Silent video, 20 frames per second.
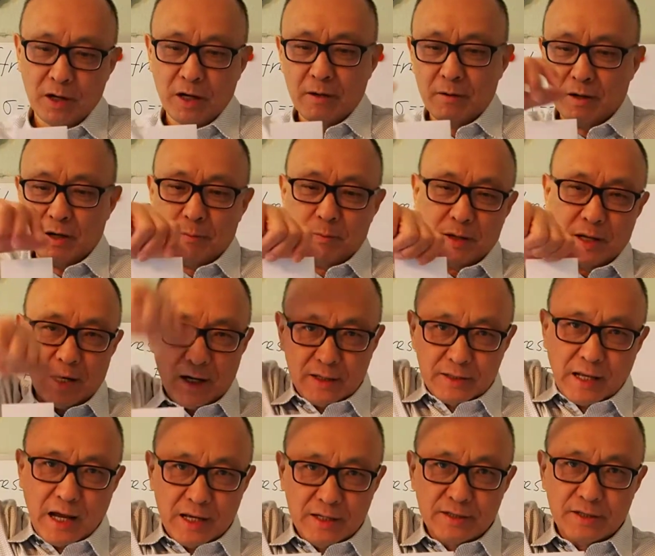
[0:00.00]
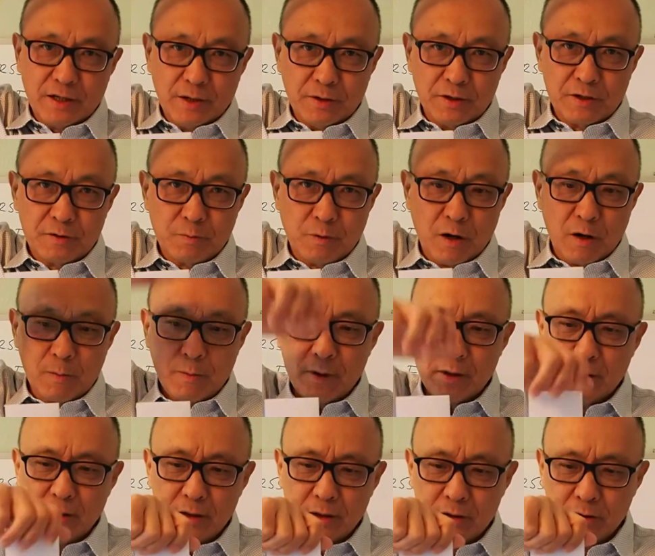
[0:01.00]
I apply a tensile
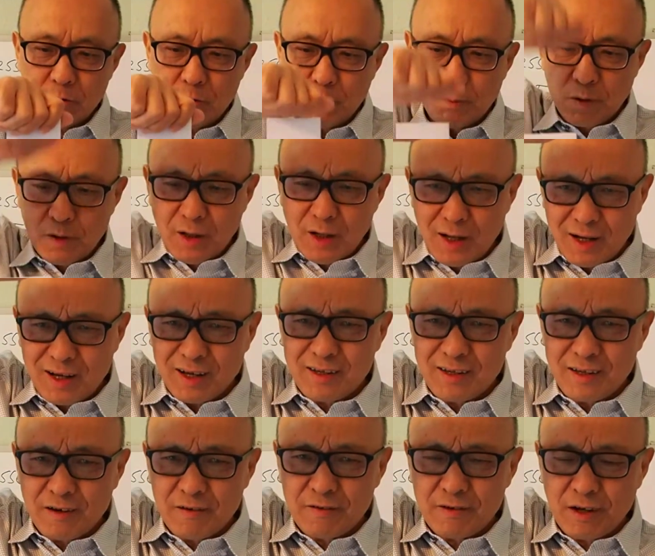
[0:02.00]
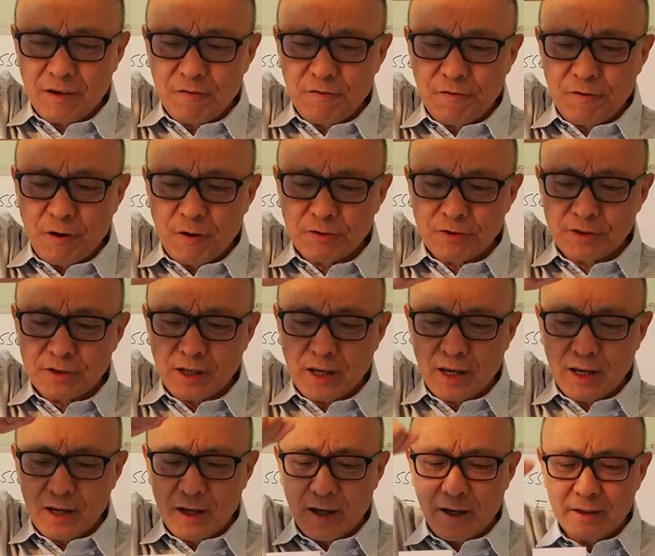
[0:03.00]
experiment, and you apply a force
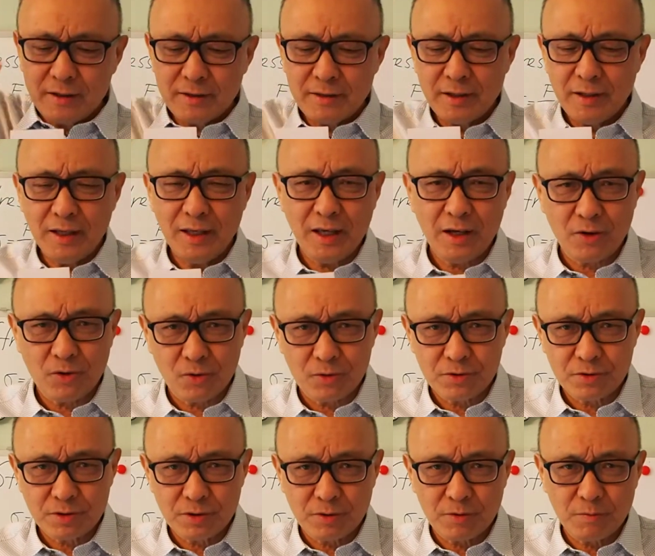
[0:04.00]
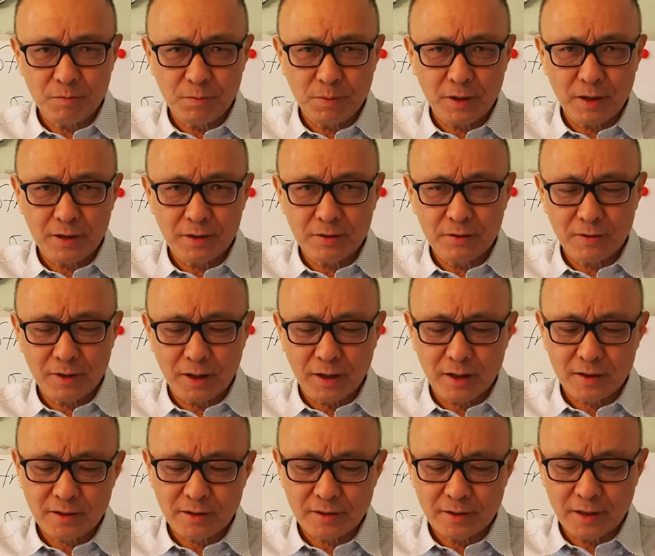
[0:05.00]
there and the yield. So, but you
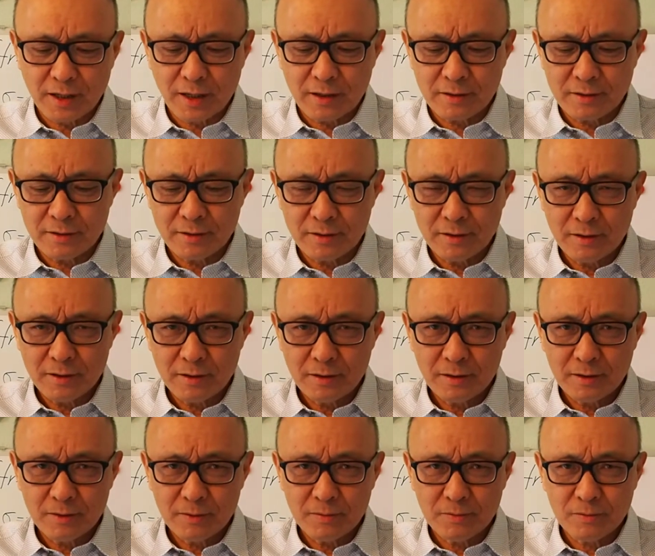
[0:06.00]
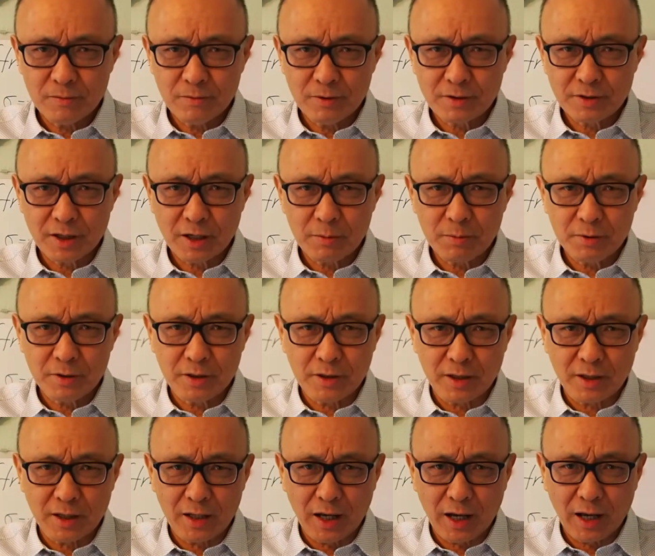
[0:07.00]
ask then, what's
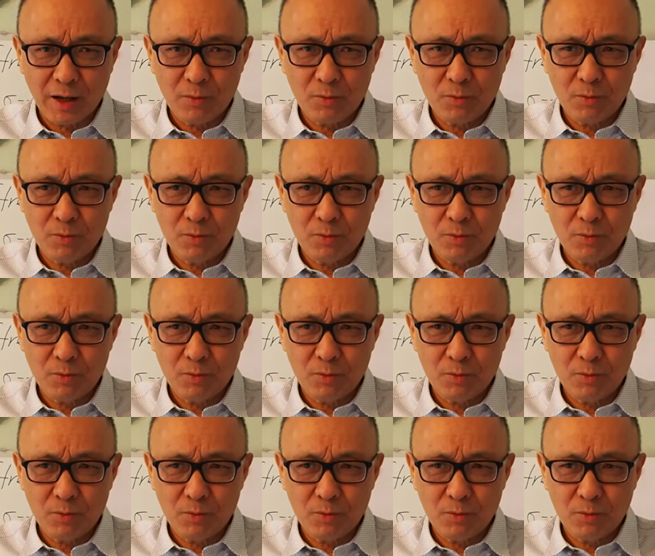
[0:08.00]
happening there?